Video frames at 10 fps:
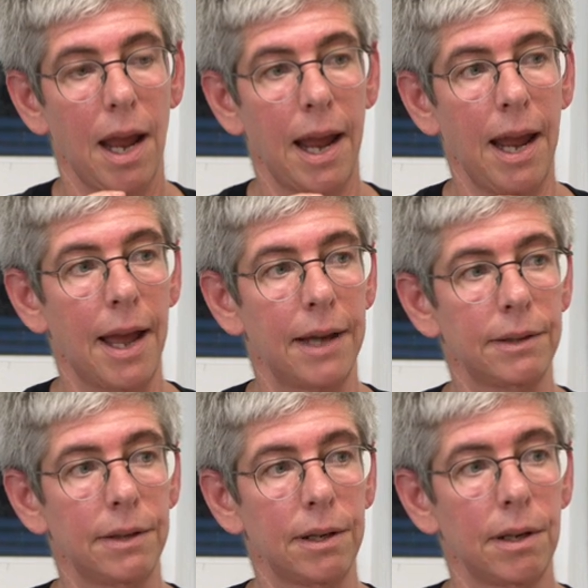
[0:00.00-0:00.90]

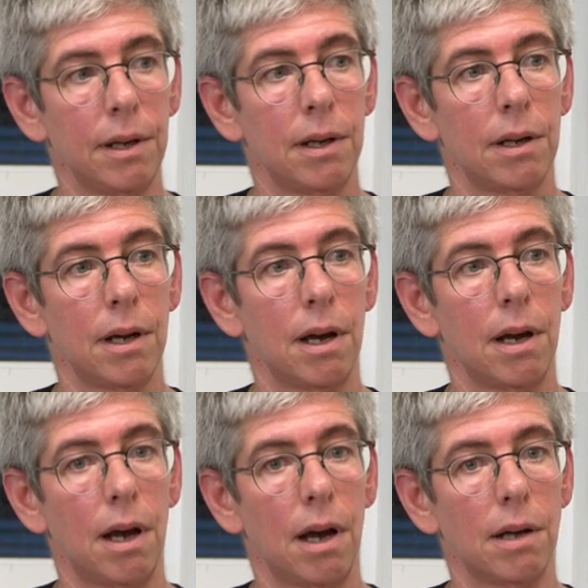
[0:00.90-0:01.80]
And
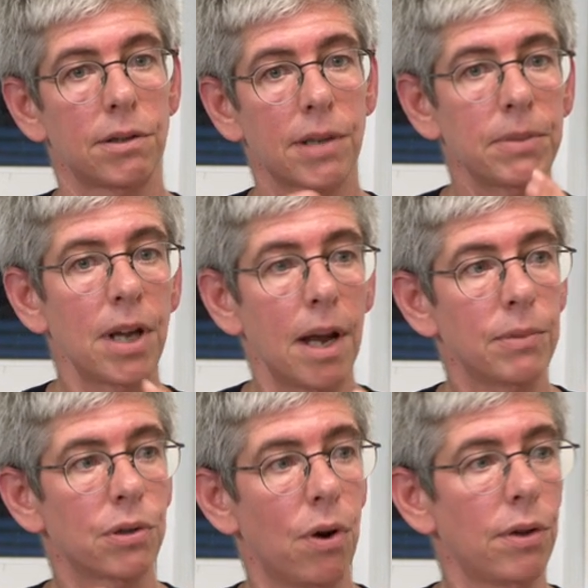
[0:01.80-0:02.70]

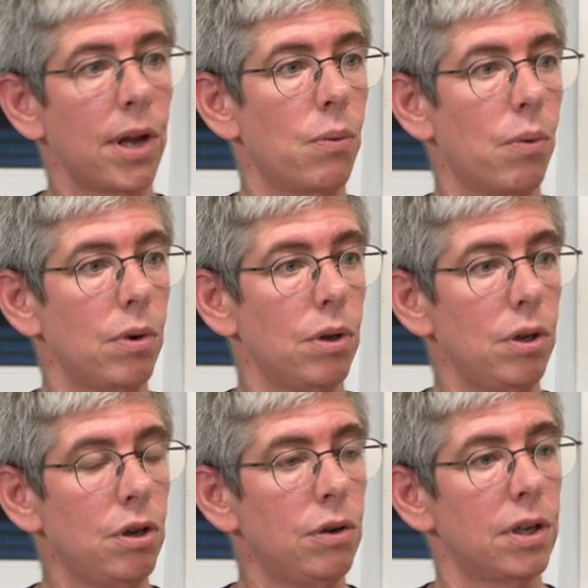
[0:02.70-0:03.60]
sometimes all they,
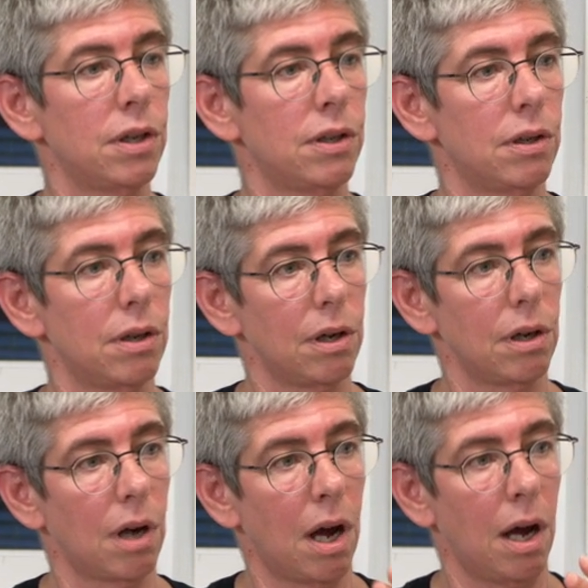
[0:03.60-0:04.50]
you can,
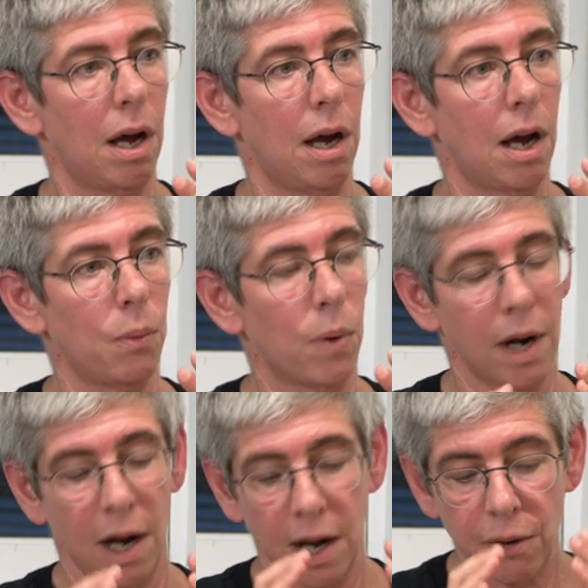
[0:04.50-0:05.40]
uh,
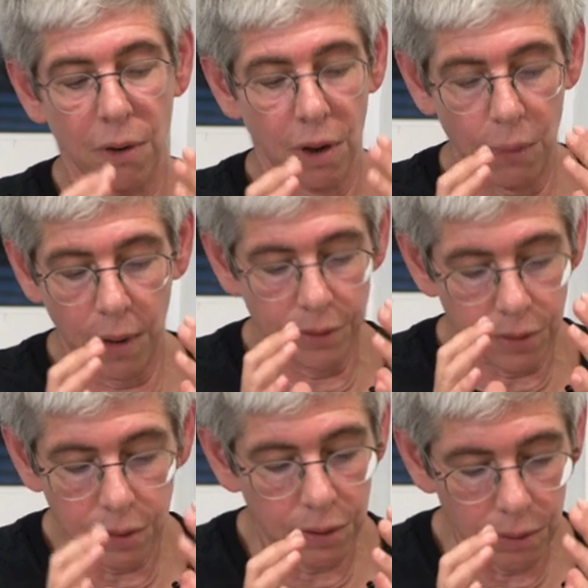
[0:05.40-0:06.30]
what I
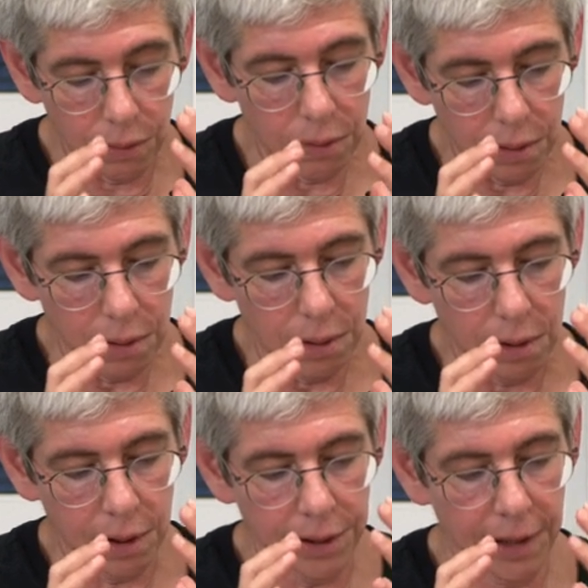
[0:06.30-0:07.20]
always do,
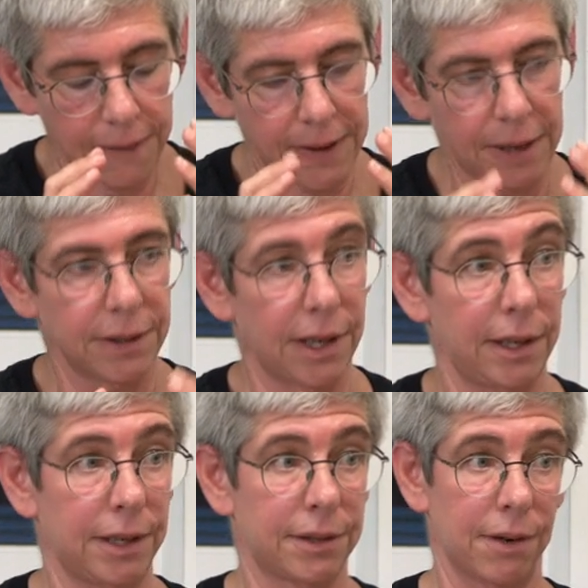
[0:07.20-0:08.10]
because I found
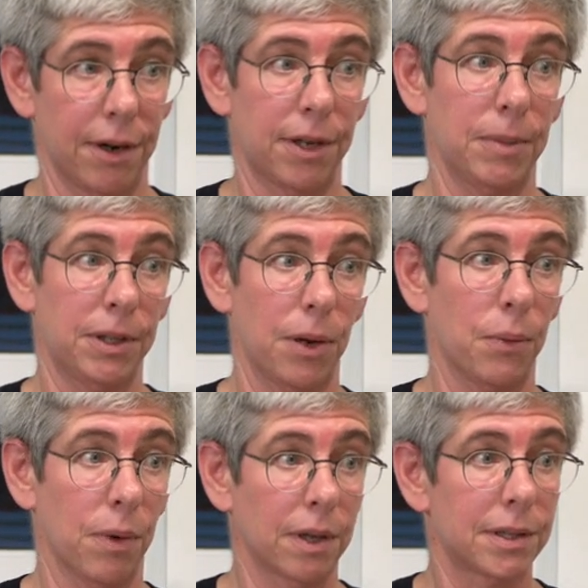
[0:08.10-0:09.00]
that it's an argument that
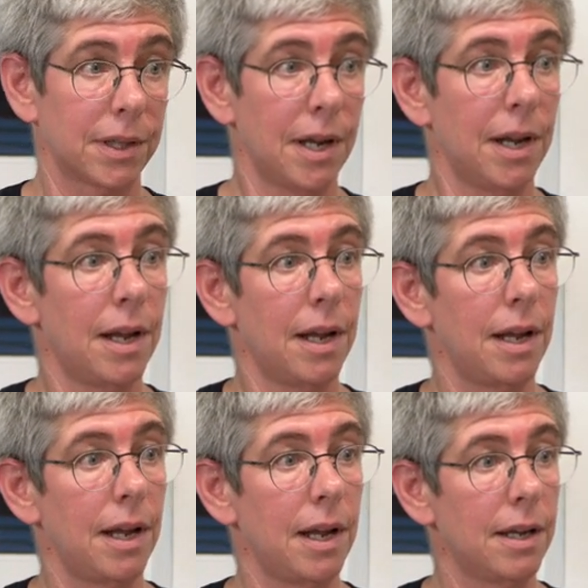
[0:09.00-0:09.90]
works,
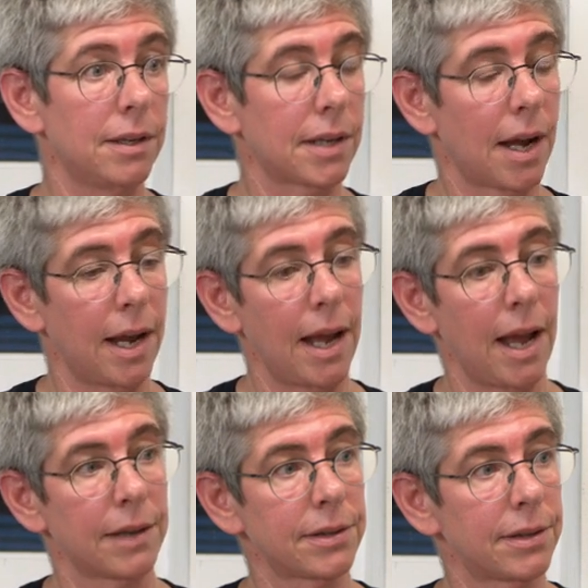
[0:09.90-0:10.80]
is I
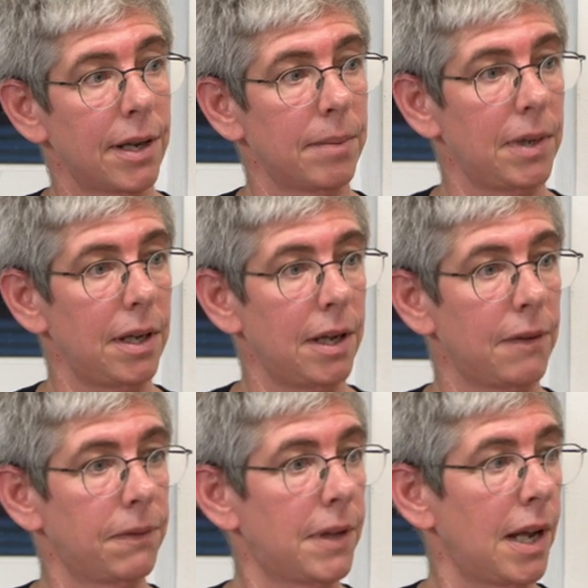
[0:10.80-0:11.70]
ask them
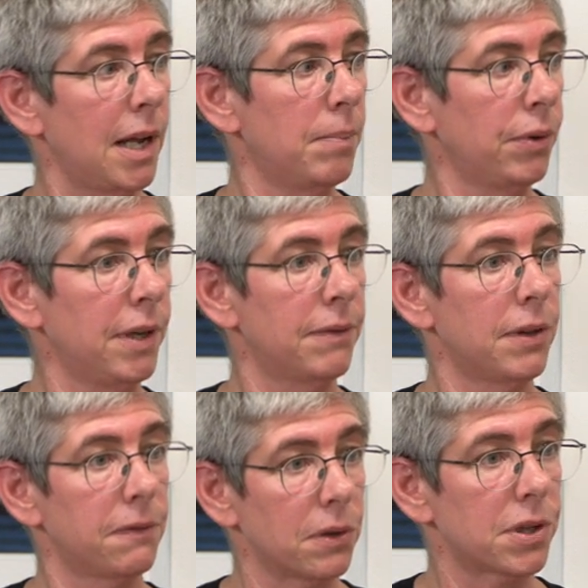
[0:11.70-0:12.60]
if they believe in
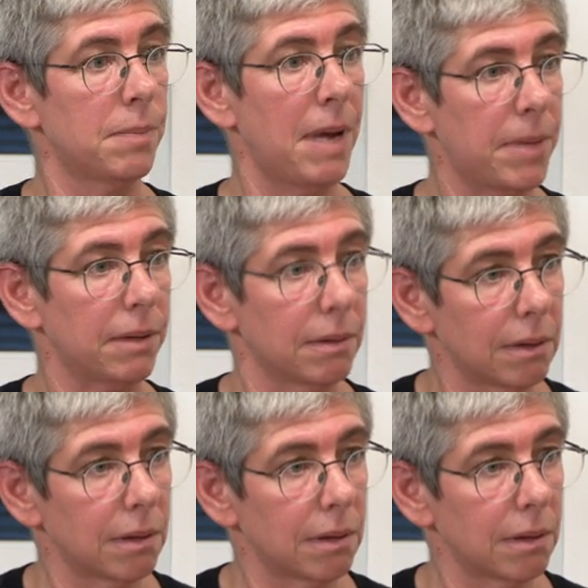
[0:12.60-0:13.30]
the First Amendment.